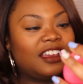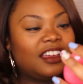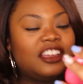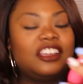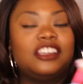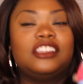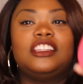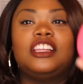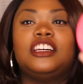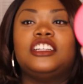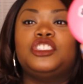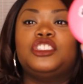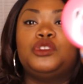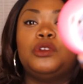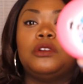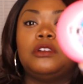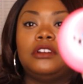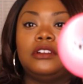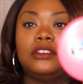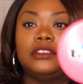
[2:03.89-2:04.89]
Good Luck
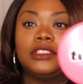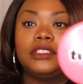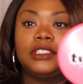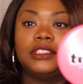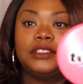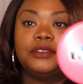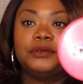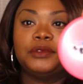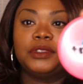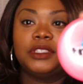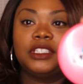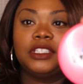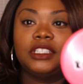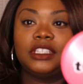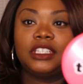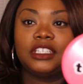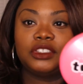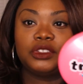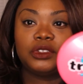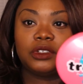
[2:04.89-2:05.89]
Trolls. Good
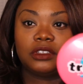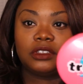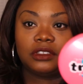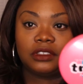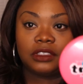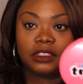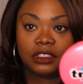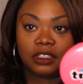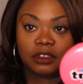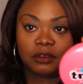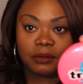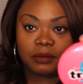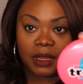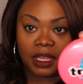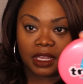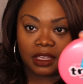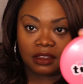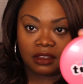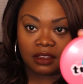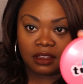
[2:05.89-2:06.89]
Luck Trolls. Hope
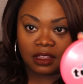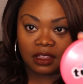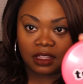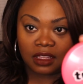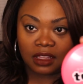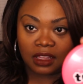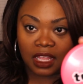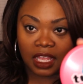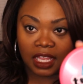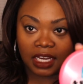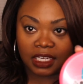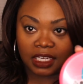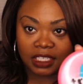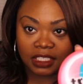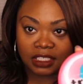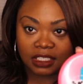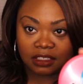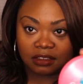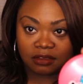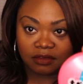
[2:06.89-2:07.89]
my lighting
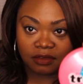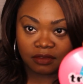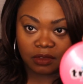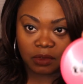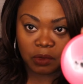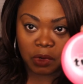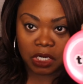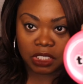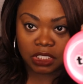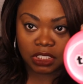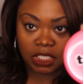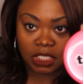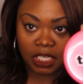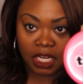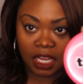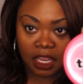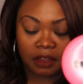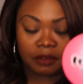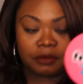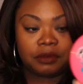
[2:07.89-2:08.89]
isn't washing it
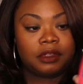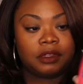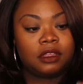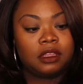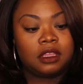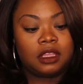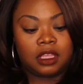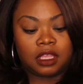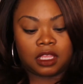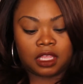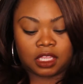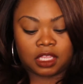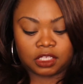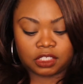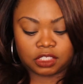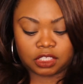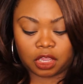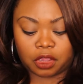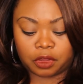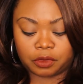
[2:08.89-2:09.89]
out.
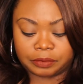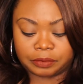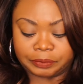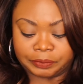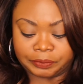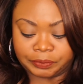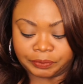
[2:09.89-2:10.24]
So,